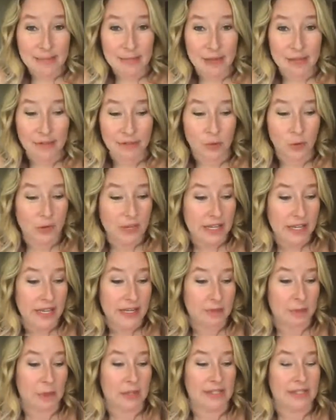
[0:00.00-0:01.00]
by
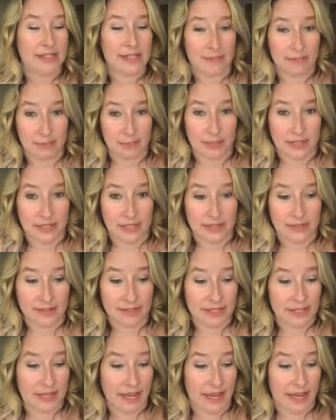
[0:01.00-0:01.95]
48.7%.